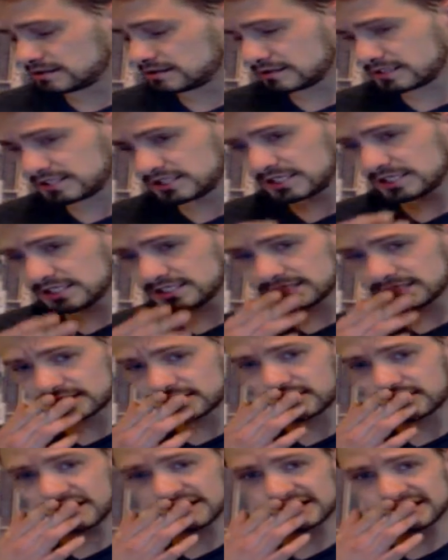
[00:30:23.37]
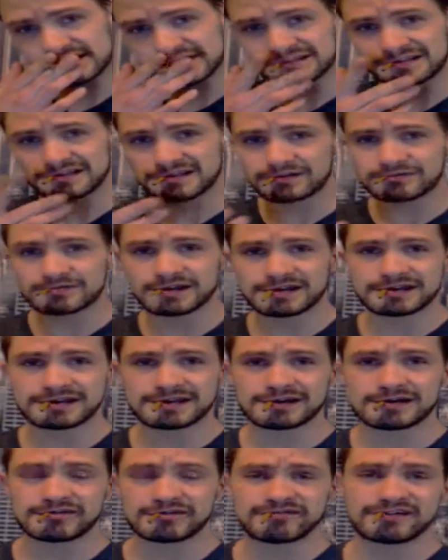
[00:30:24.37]
Jesus Christ, I'll tell you right
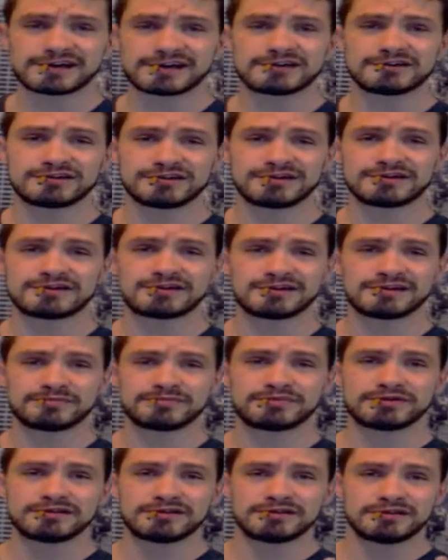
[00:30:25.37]
now, if I could get up,